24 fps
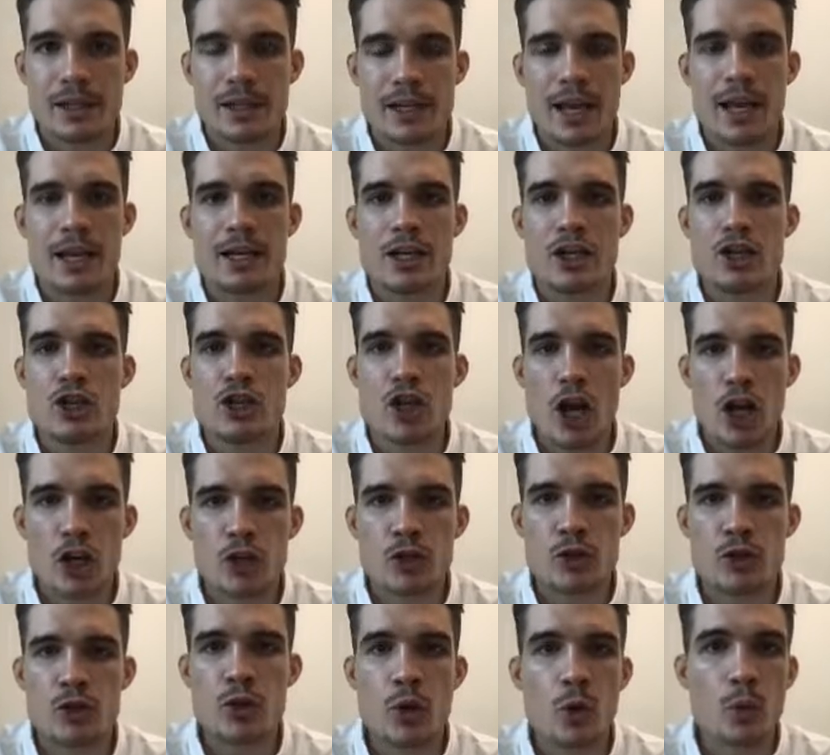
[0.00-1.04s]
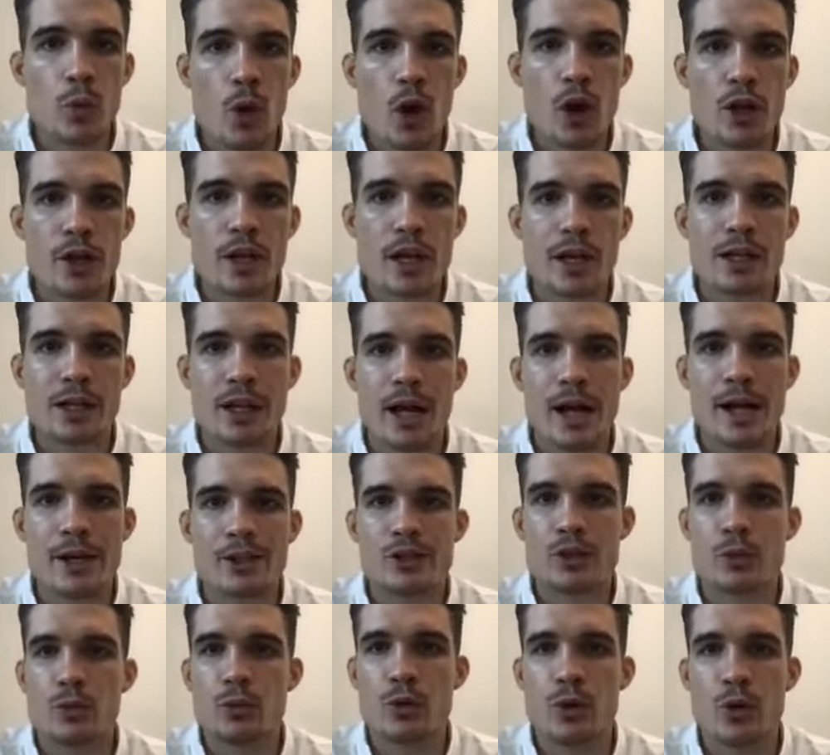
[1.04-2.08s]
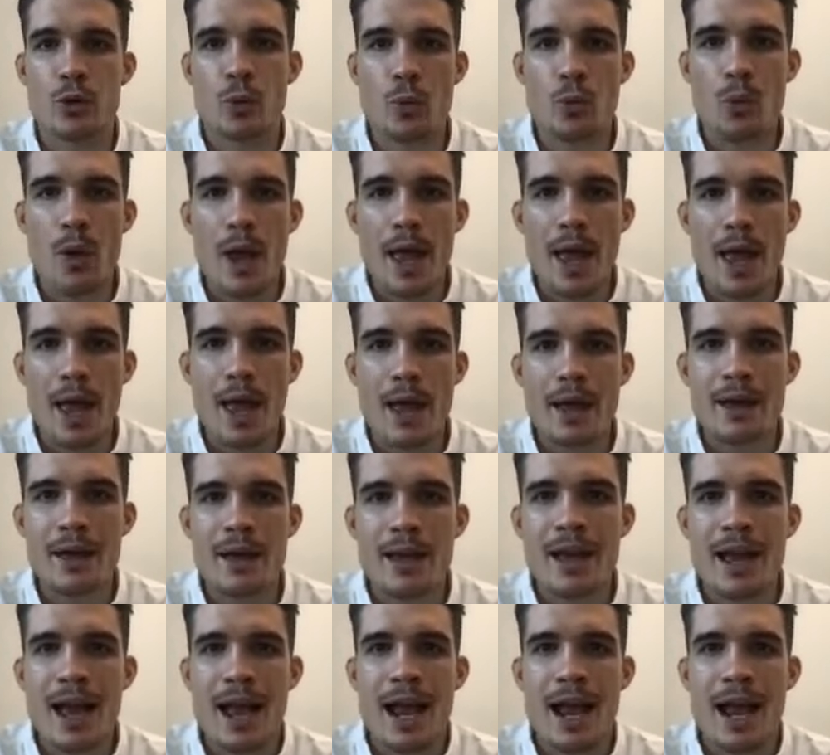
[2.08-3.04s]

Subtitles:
an industrial working class who were aware